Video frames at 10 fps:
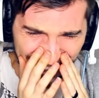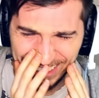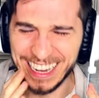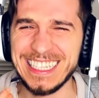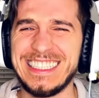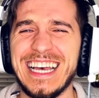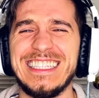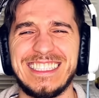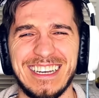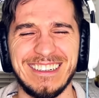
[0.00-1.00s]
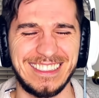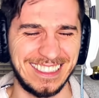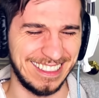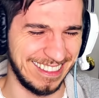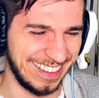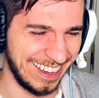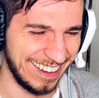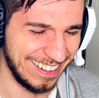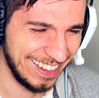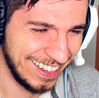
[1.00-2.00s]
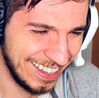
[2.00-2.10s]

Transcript: Why is that so true though?